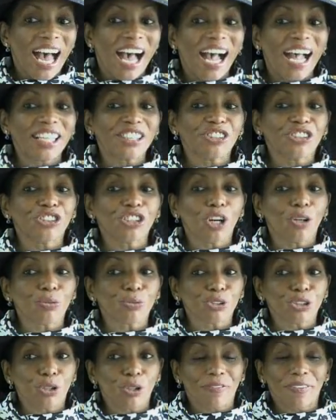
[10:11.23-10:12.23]
I don't
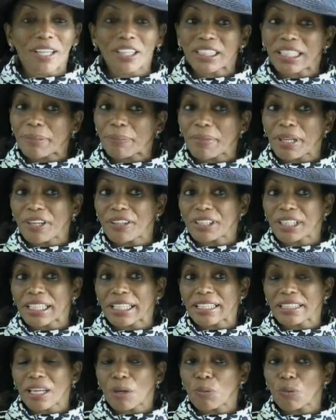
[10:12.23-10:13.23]
know if I'll get married
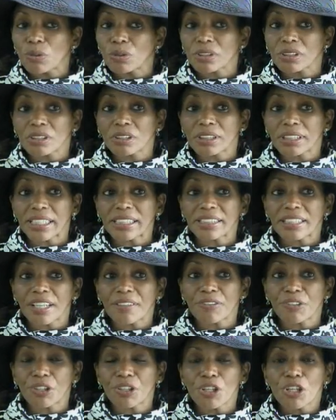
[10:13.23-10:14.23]
again. I won't say
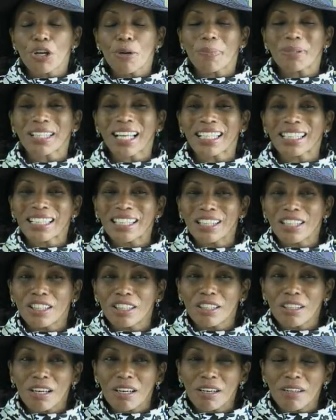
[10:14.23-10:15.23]
never, but I
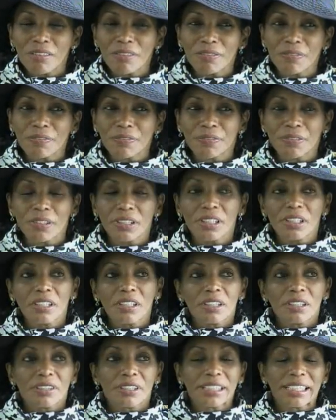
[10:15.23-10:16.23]
love
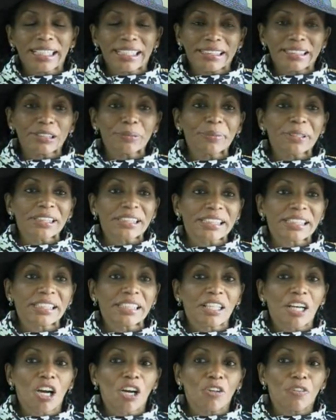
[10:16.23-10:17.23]
the intimacy
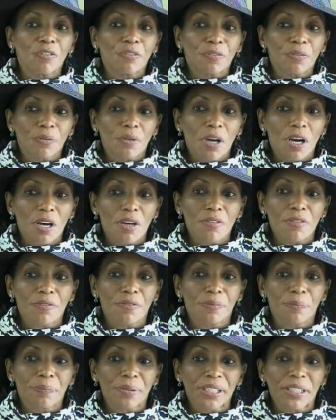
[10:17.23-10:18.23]
of
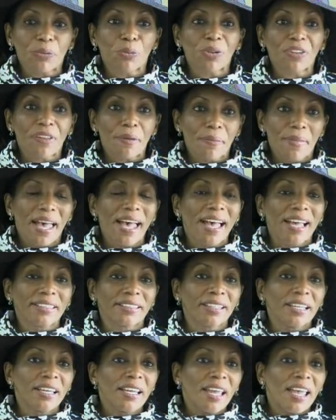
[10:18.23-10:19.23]
being with a man
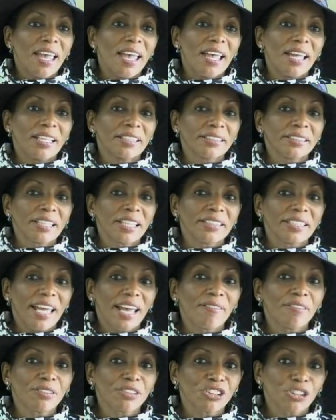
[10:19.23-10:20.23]
and
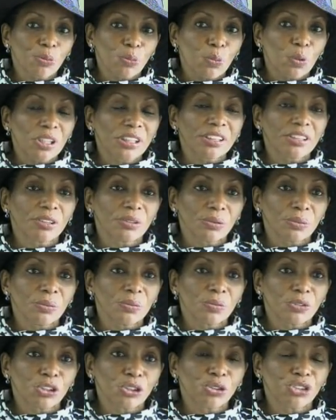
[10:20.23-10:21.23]
having someone to
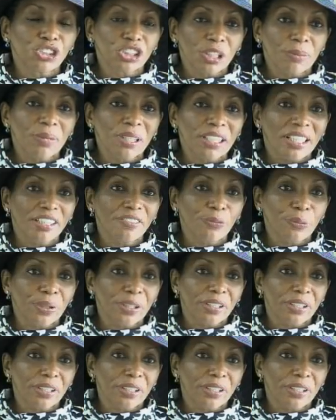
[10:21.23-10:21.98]
share my life with.